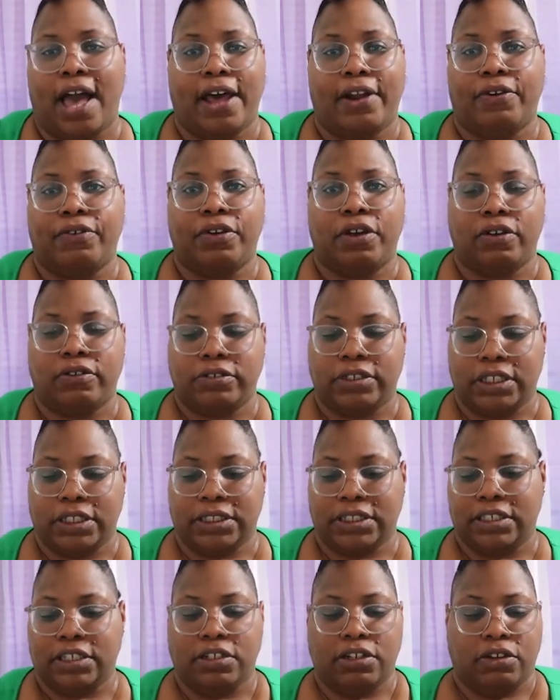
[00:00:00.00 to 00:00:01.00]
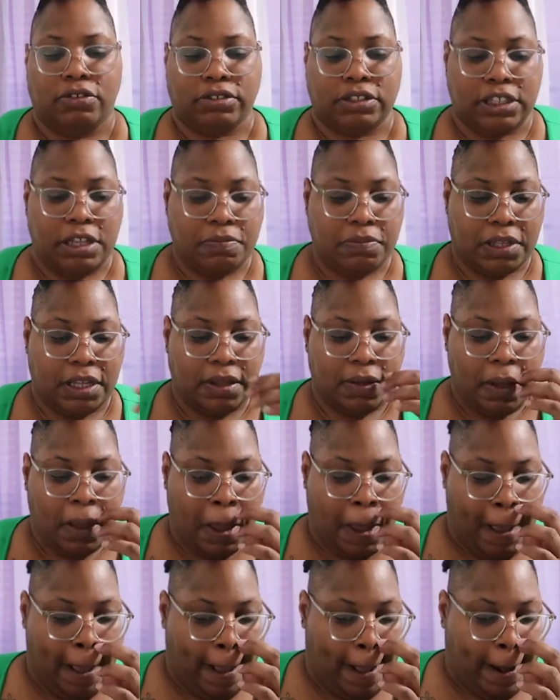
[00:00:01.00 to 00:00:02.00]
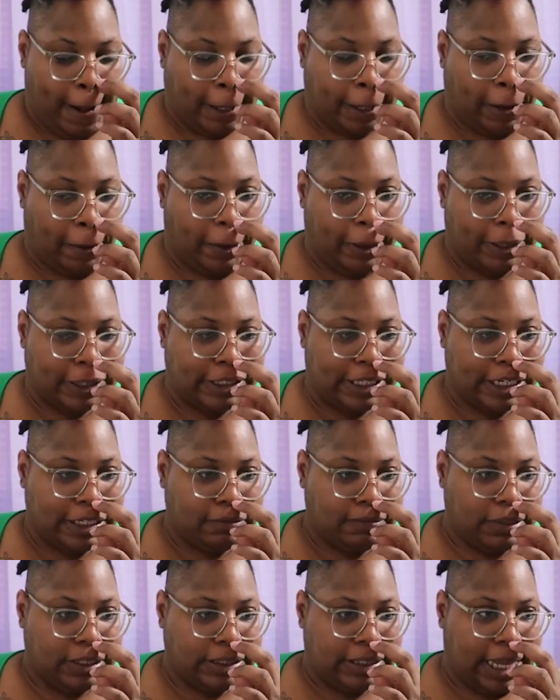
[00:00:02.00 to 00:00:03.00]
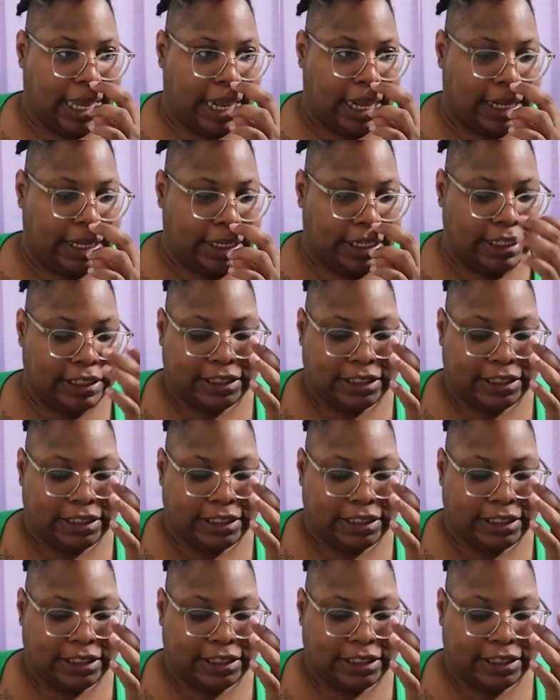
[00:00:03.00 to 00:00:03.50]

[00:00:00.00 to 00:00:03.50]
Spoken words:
I don't know, just, you know, something. So he sends me that